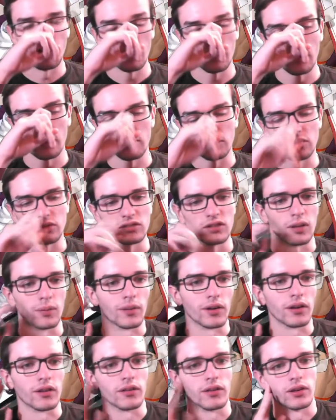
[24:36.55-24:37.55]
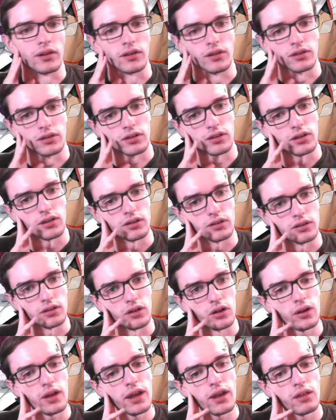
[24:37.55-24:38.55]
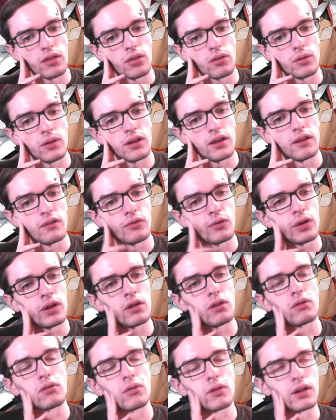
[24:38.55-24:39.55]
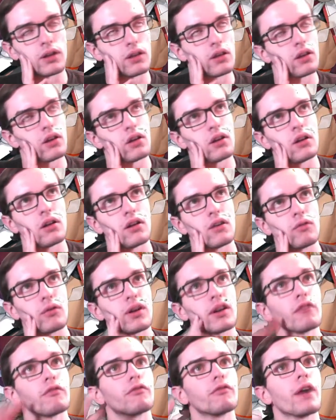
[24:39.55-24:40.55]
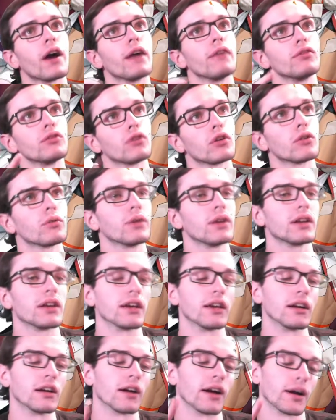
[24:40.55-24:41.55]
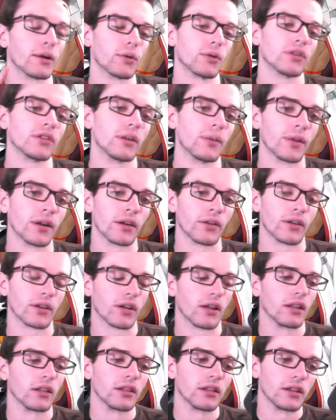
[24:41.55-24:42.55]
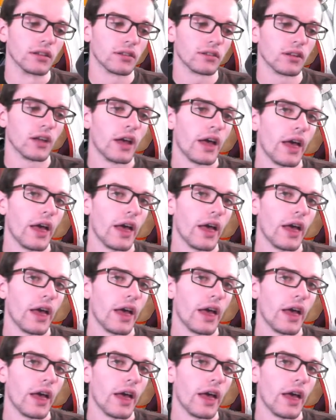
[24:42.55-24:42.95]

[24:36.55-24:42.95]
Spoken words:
I'll just summon on the other color. Okay, 3. If we get a Rinkah here, if we get a 5-star Rinkah here, I will summon on the colorless.